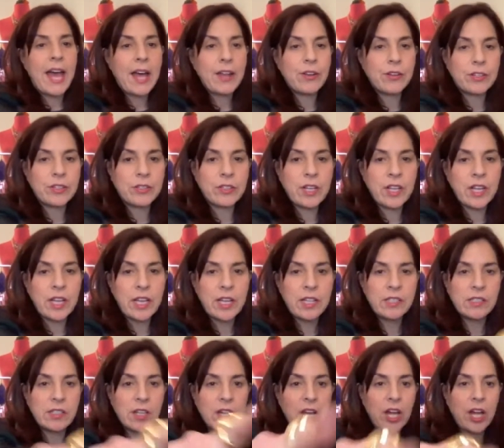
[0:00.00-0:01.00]
pattern
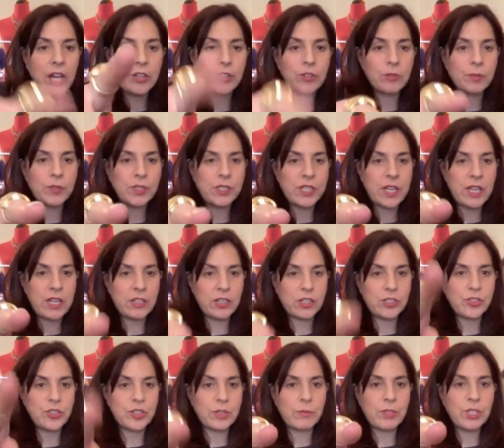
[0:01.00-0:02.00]
is 100%
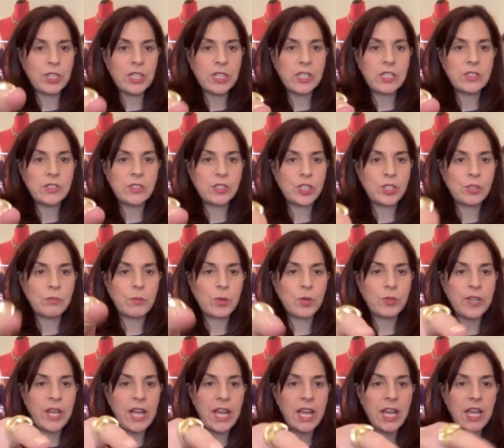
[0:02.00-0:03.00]
attributed to
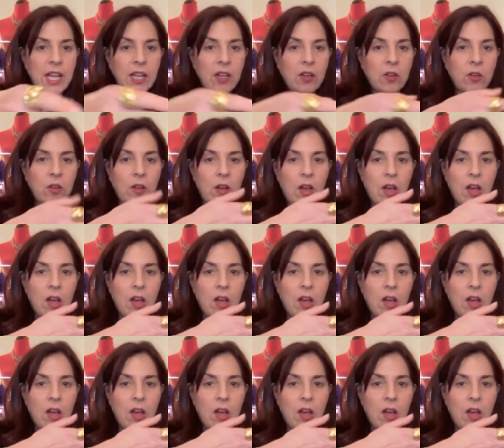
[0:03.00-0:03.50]
Monet.